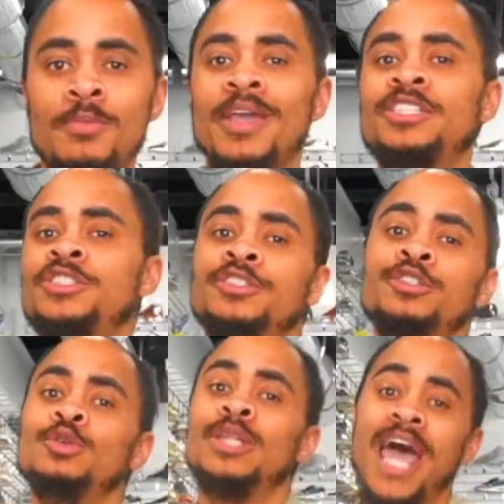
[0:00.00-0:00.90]
make sure
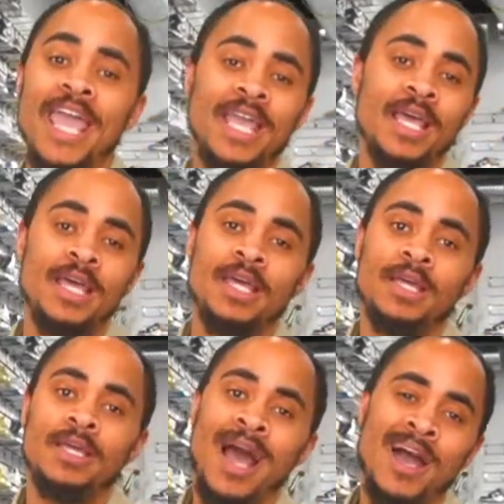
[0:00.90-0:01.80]
you like,
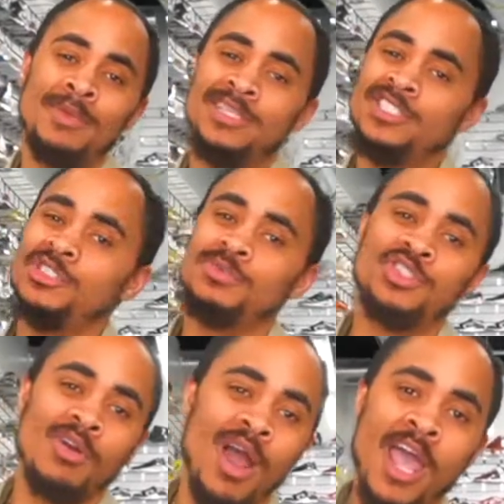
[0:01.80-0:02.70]
comment,
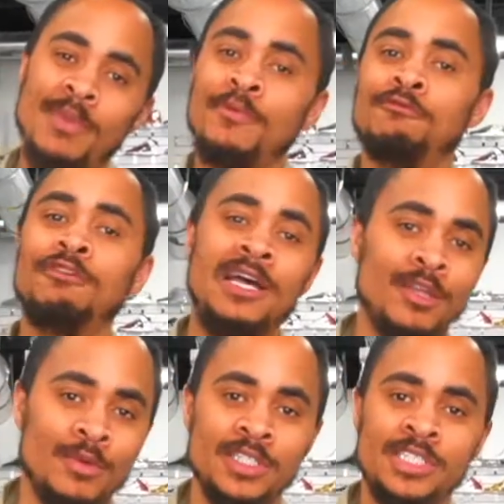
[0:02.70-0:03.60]
subscribe,
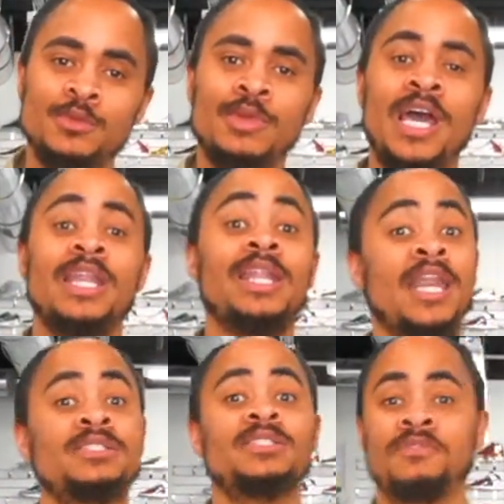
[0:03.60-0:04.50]
follow us because we got a
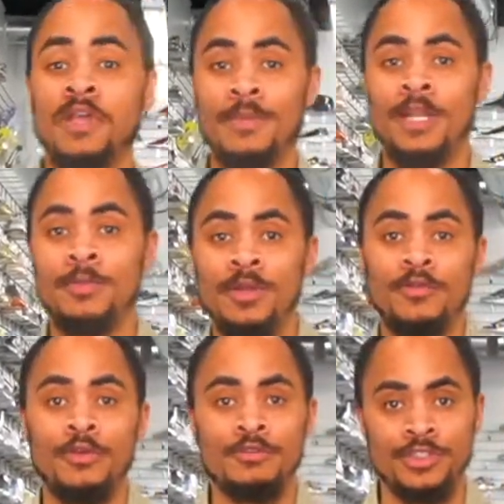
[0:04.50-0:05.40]
lot of stuff coming up in the
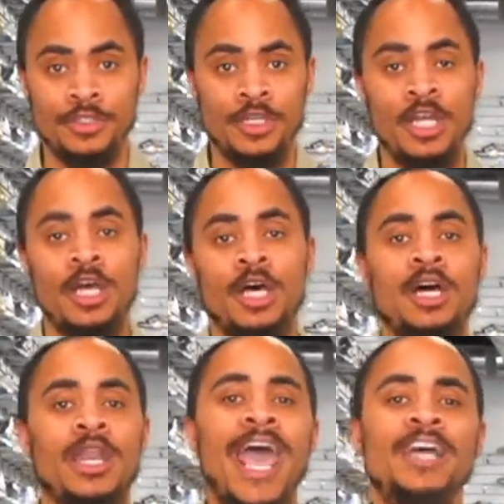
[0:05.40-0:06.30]
future.
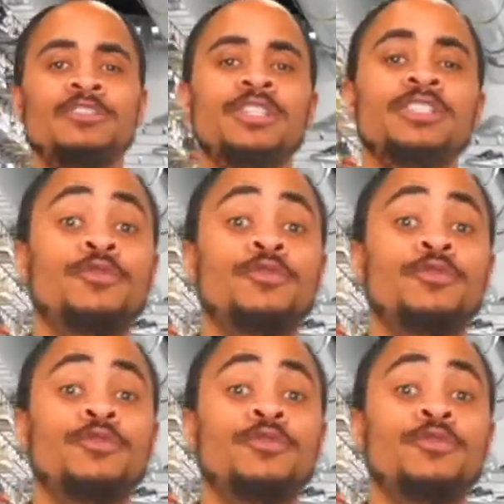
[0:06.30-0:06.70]
Uh, the address is